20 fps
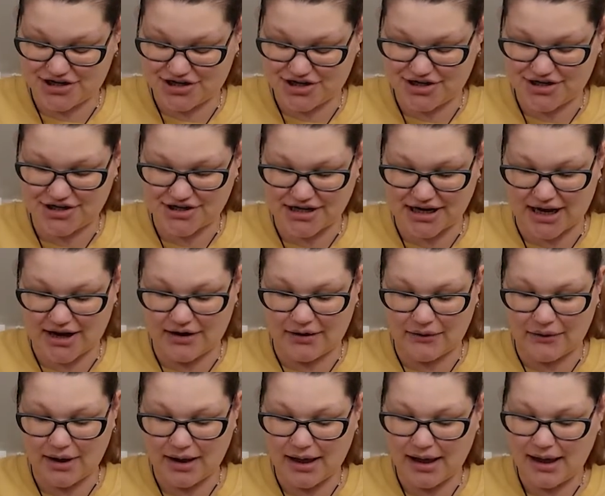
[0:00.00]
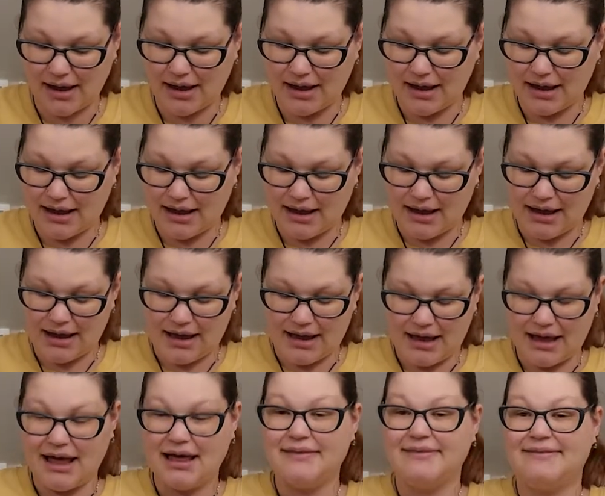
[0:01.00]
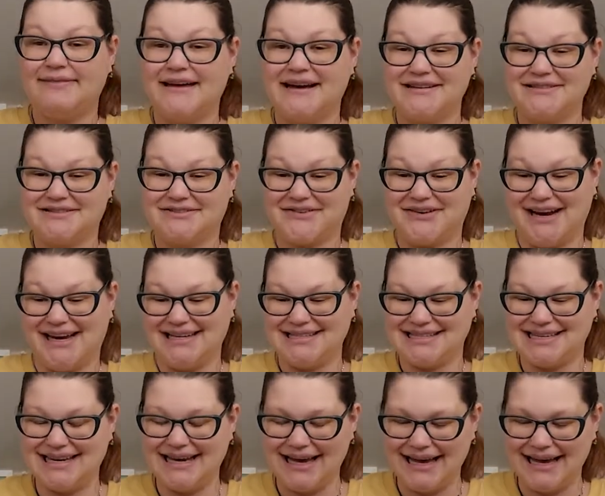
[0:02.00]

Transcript: So that's great.